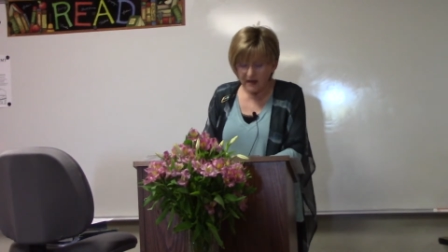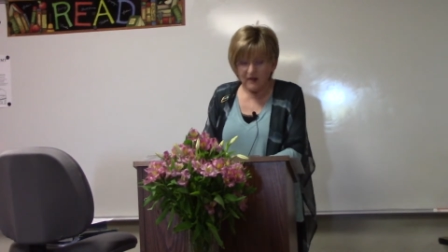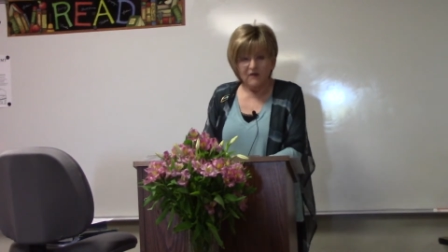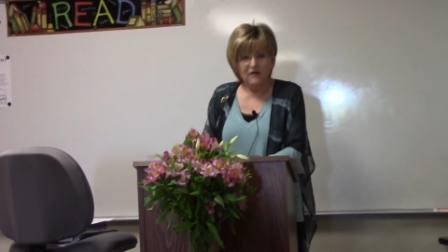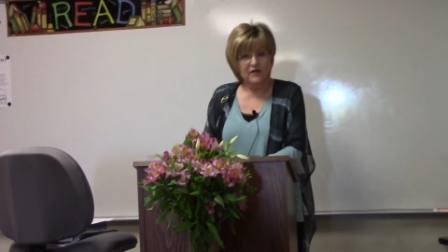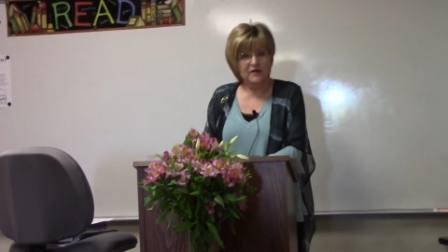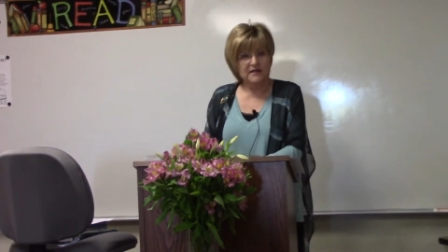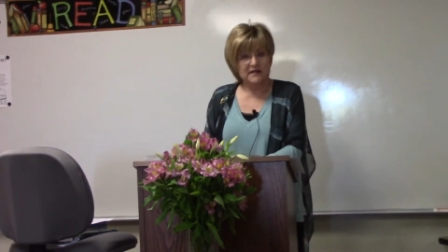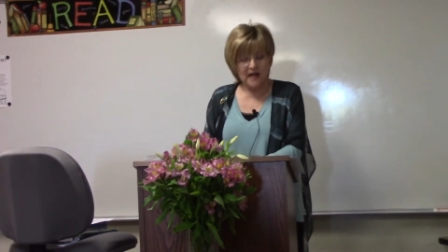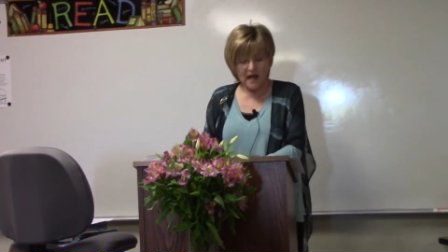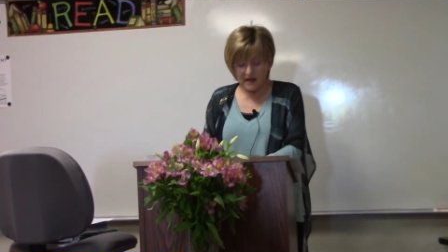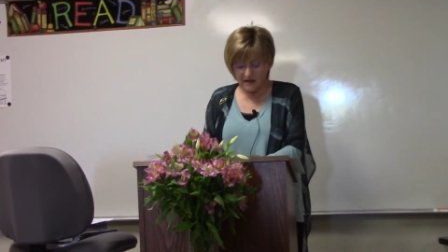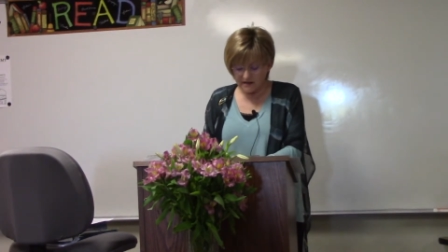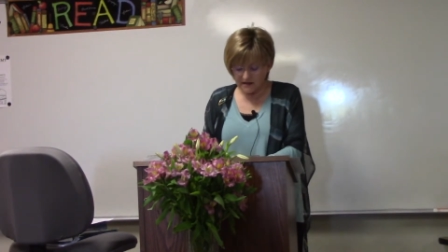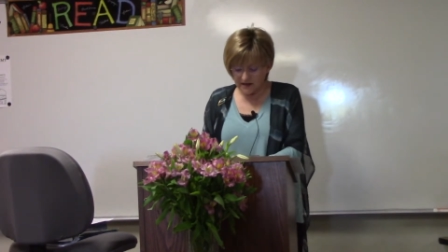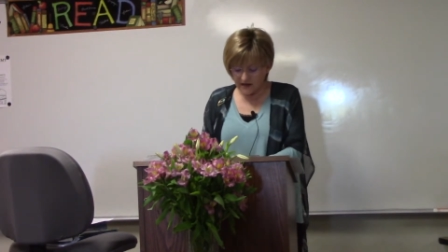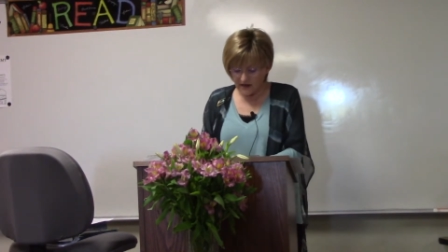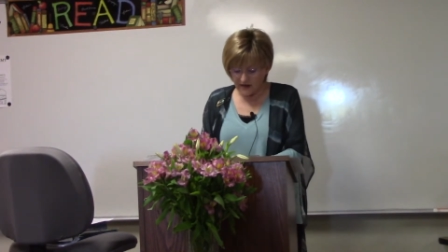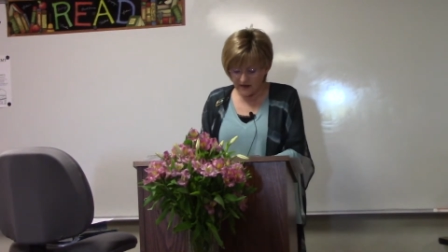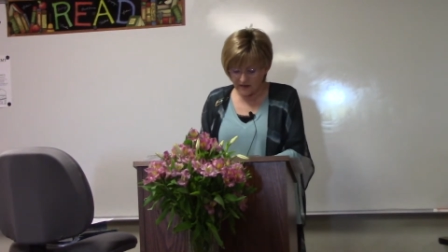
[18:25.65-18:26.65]
for
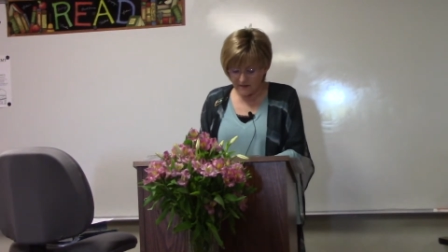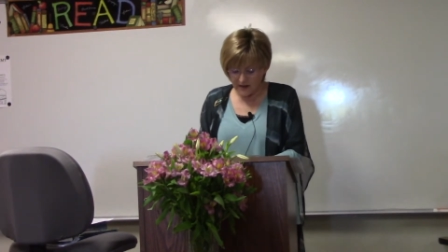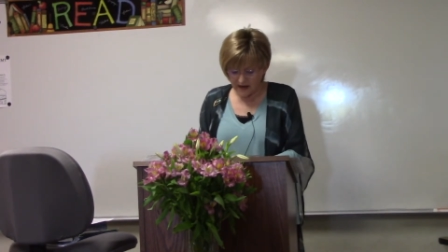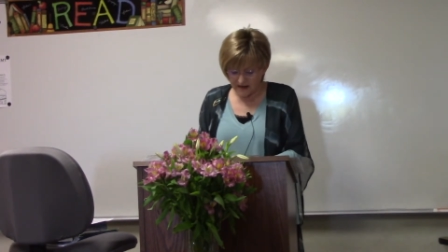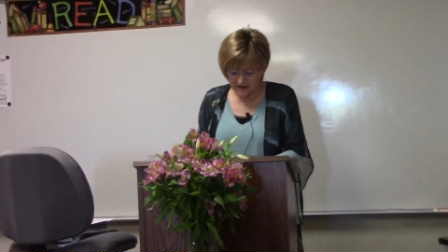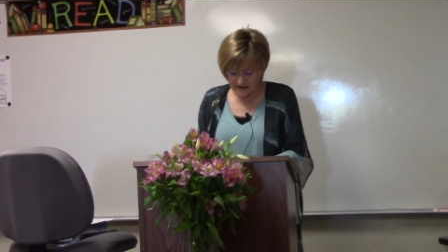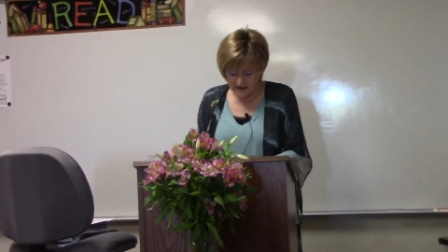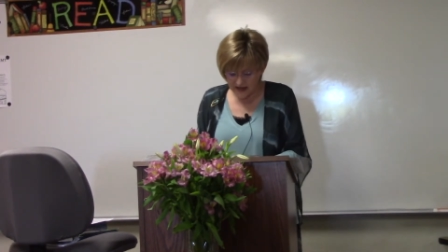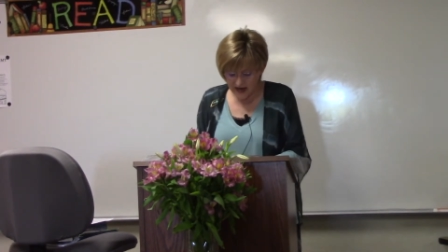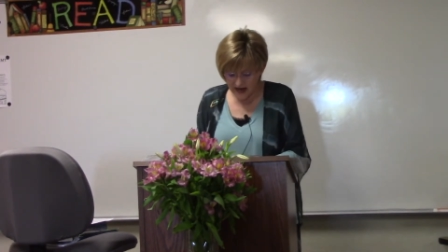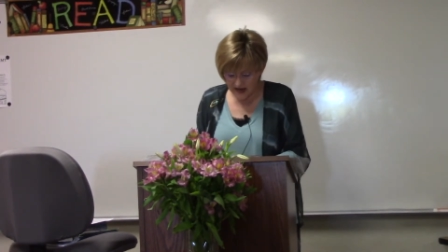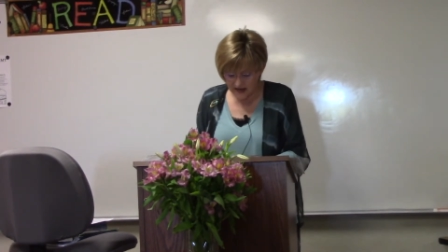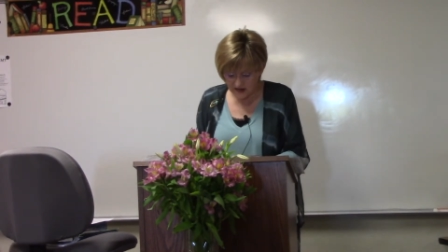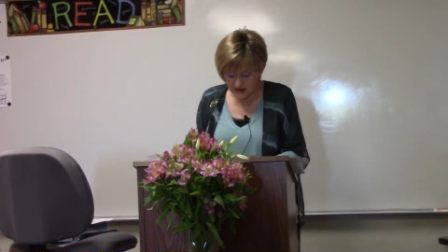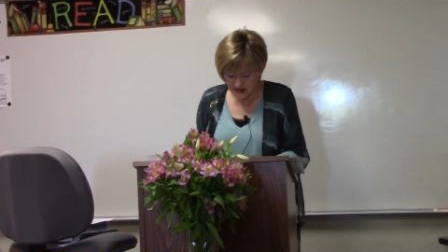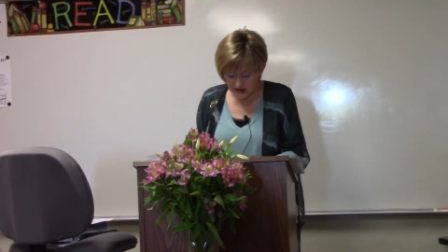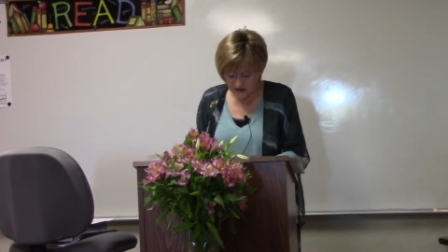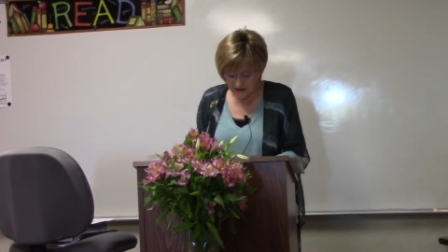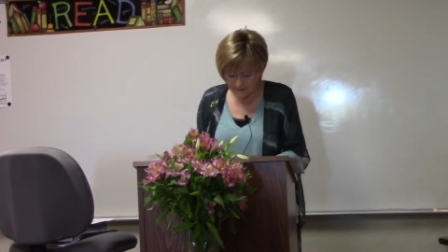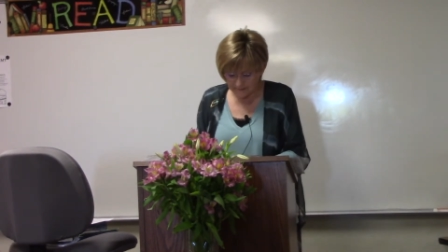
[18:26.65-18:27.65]
solitary
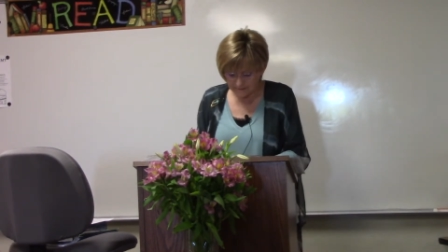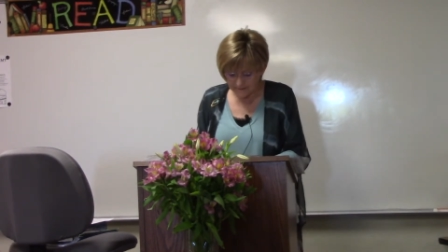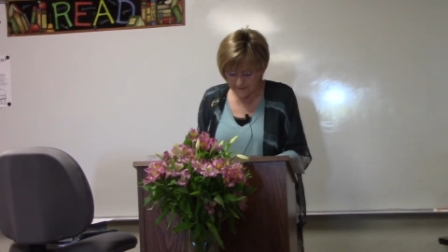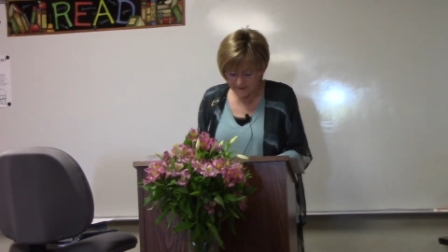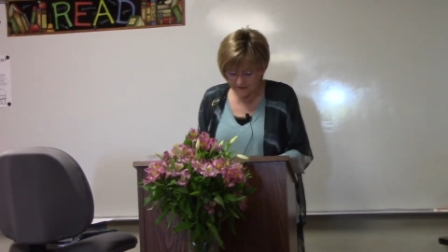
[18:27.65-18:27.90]
meditation.